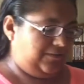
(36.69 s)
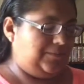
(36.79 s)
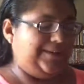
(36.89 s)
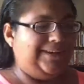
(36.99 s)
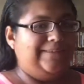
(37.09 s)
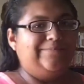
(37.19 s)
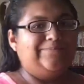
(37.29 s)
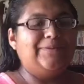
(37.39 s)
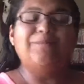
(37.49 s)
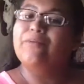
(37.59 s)
but
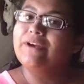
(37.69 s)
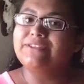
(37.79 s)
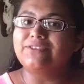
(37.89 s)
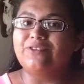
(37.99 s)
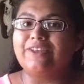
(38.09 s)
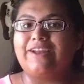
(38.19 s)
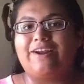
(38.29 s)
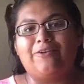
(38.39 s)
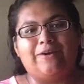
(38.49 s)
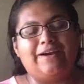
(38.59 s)
in preschool they
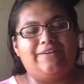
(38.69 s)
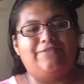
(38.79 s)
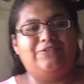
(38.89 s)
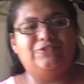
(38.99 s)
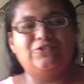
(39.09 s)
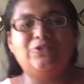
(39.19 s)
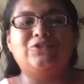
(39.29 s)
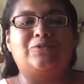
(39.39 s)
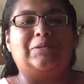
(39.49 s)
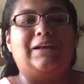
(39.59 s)
don't have school
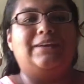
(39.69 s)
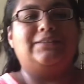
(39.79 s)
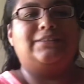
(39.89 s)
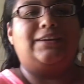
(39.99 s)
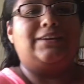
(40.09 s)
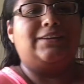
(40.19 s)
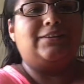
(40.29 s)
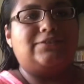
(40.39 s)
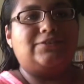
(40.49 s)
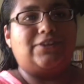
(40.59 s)
supplies,
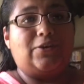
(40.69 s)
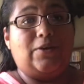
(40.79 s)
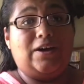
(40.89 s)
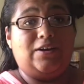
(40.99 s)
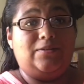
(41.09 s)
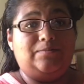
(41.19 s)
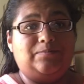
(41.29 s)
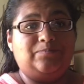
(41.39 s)
so